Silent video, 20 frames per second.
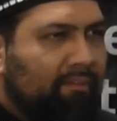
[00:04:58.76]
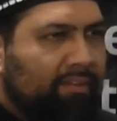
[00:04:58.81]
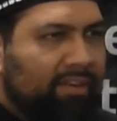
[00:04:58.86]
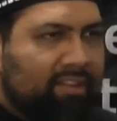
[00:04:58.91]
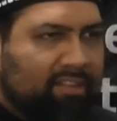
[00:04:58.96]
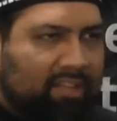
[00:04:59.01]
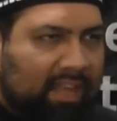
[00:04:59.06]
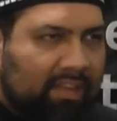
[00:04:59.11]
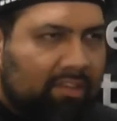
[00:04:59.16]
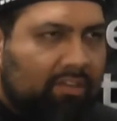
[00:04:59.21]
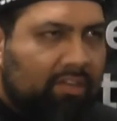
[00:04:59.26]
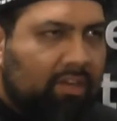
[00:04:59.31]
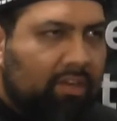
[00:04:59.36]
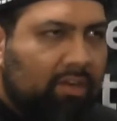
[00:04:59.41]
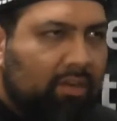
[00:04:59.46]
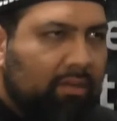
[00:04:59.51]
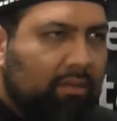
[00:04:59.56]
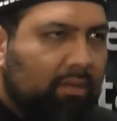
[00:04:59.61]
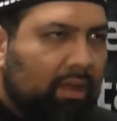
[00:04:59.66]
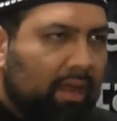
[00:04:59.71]
every
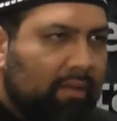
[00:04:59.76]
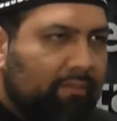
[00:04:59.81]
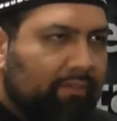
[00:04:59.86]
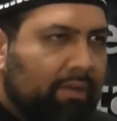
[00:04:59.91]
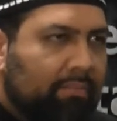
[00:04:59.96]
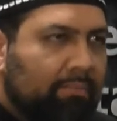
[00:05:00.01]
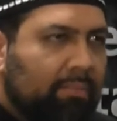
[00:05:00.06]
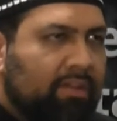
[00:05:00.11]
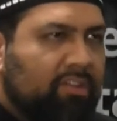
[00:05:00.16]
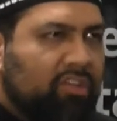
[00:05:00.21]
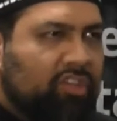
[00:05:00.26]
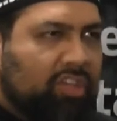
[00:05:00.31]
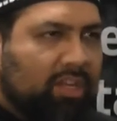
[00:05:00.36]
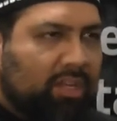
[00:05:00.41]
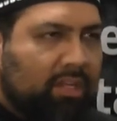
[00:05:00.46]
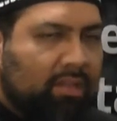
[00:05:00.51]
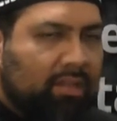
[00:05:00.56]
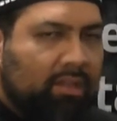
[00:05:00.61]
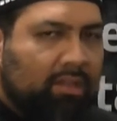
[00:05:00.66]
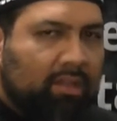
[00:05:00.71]
center, every
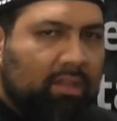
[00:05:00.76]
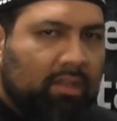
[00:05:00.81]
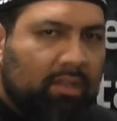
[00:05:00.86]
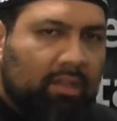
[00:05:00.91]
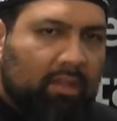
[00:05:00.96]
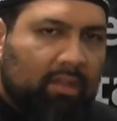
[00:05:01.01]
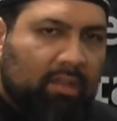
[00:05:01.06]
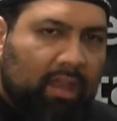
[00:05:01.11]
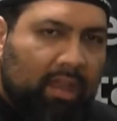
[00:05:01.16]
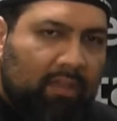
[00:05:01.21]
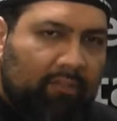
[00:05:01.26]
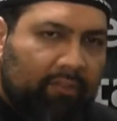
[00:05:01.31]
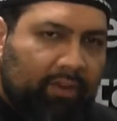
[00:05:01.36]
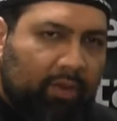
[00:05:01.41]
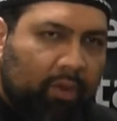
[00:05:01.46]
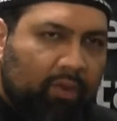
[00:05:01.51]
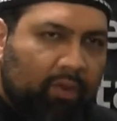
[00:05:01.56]
masjid, every